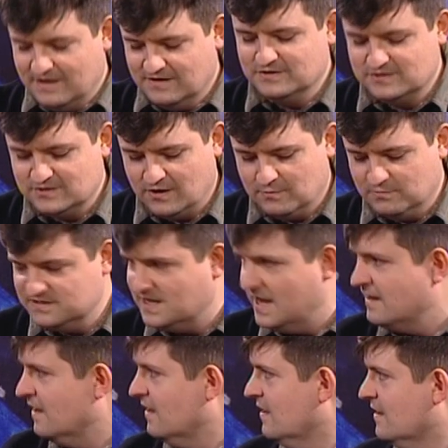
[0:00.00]
I just thought it was
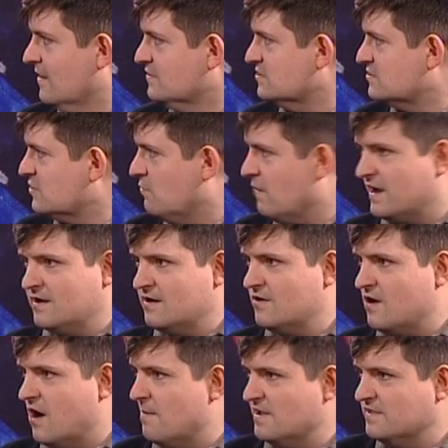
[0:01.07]
that. Just quick
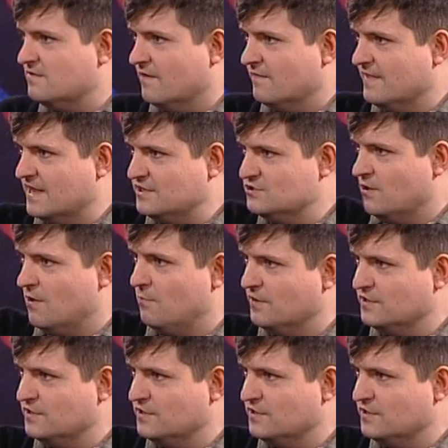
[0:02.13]
comment on that, John.